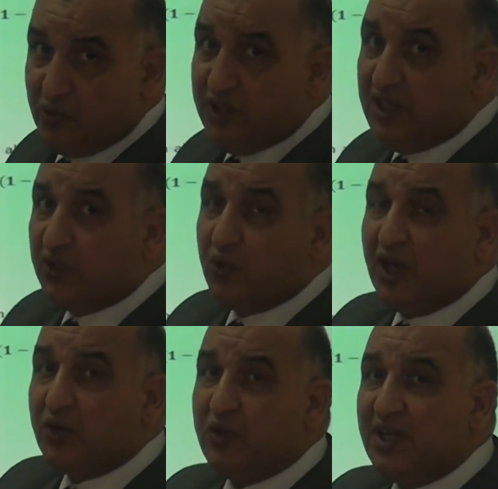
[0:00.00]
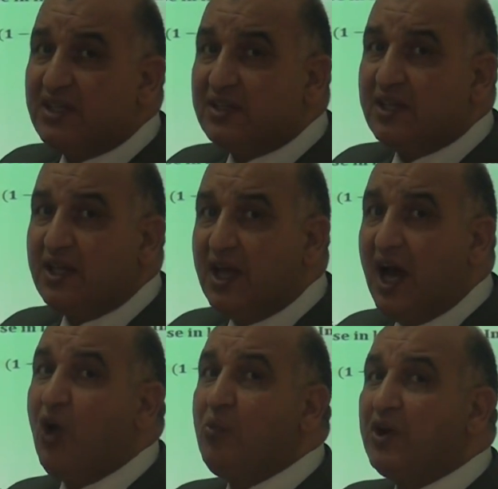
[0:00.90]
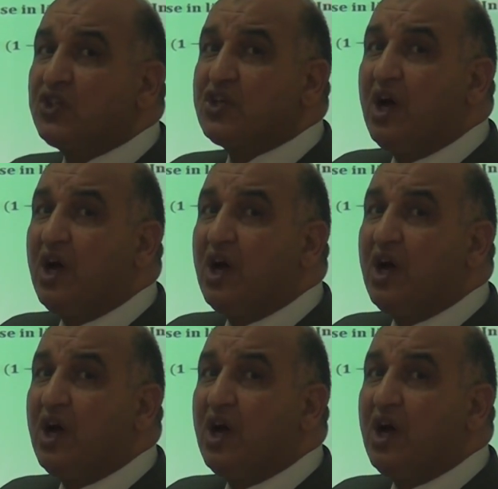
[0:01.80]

We need to calculate how much